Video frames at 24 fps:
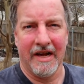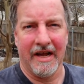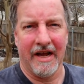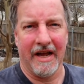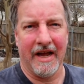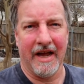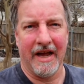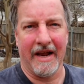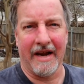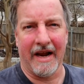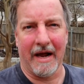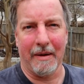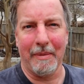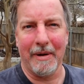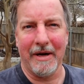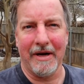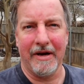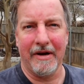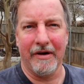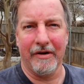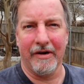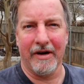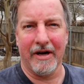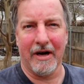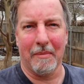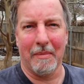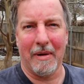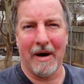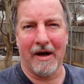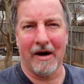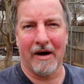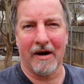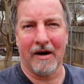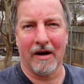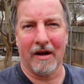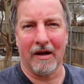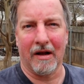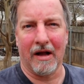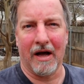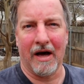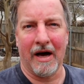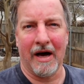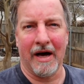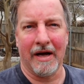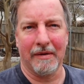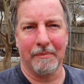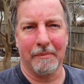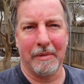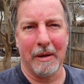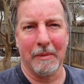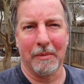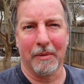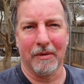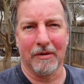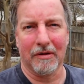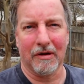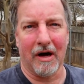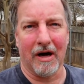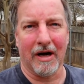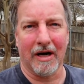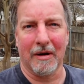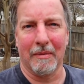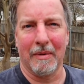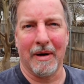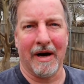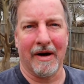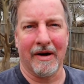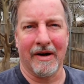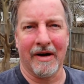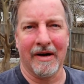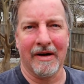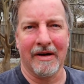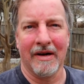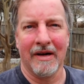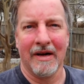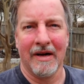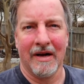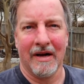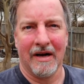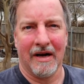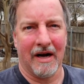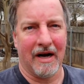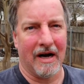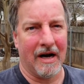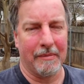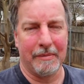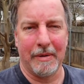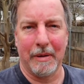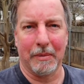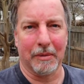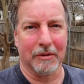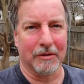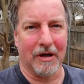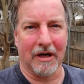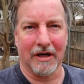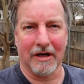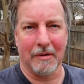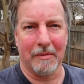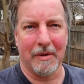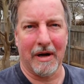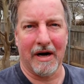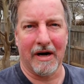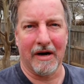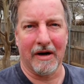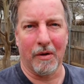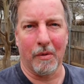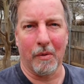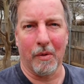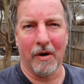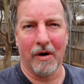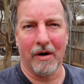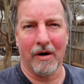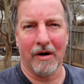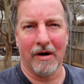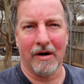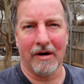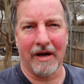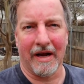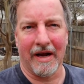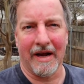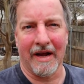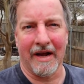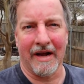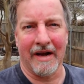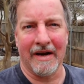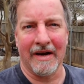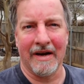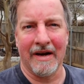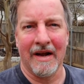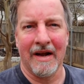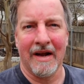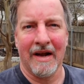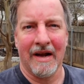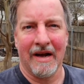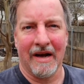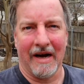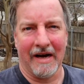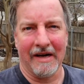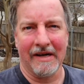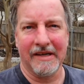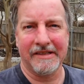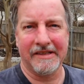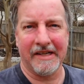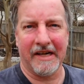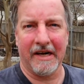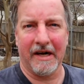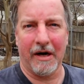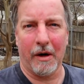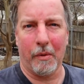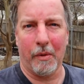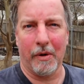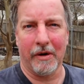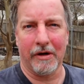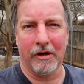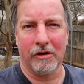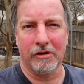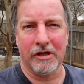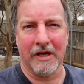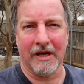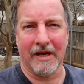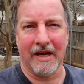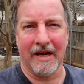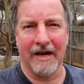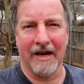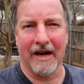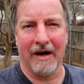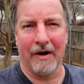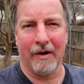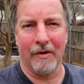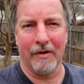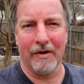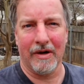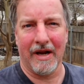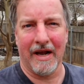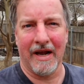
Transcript: And I've been hearing about it a lot. People talk about it. Uh, people talk about it at work. And I decided I wanted to check it out.